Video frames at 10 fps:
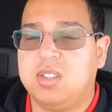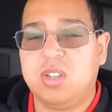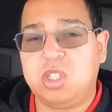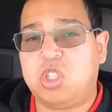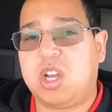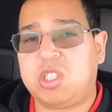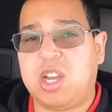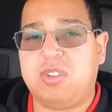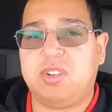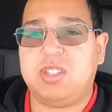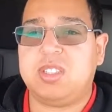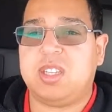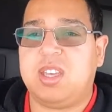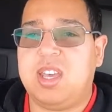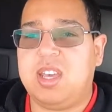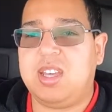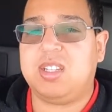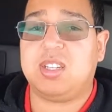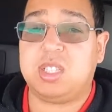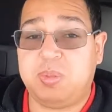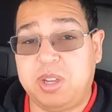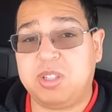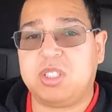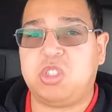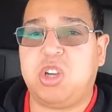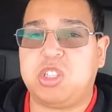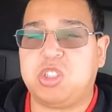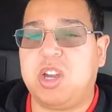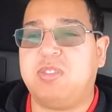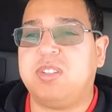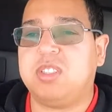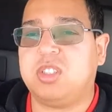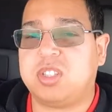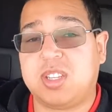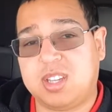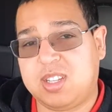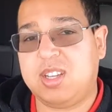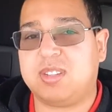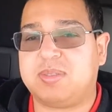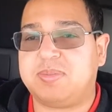new truck drivers and experienced truck drivers just like you.